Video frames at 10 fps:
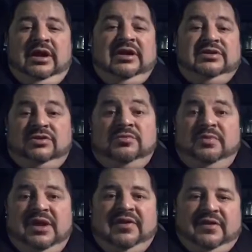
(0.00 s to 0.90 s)
as you
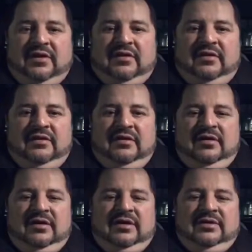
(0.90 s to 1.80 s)
being there.
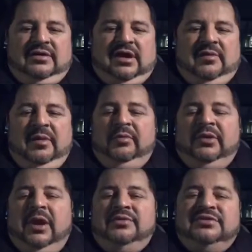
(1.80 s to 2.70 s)
Now, I remember
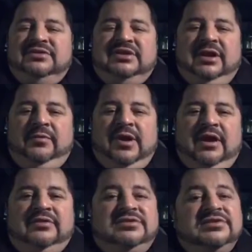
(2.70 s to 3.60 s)
when I was in Standing
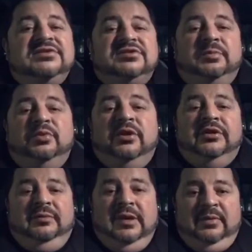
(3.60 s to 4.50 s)
Rock, just the
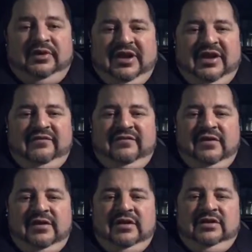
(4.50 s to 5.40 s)
support that people gave,
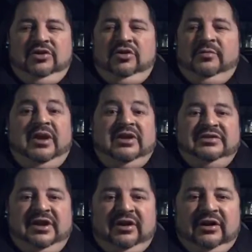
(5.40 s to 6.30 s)

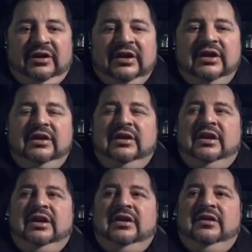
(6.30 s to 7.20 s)
monetarily,
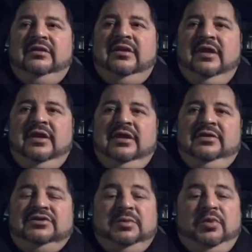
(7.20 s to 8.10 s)
and
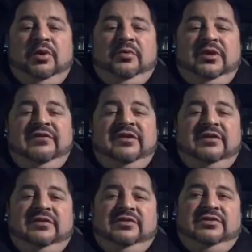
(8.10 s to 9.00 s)
the support we're
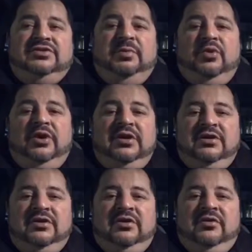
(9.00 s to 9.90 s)
given,
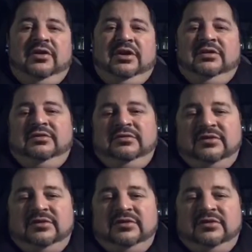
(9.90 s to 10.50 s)
supporting, and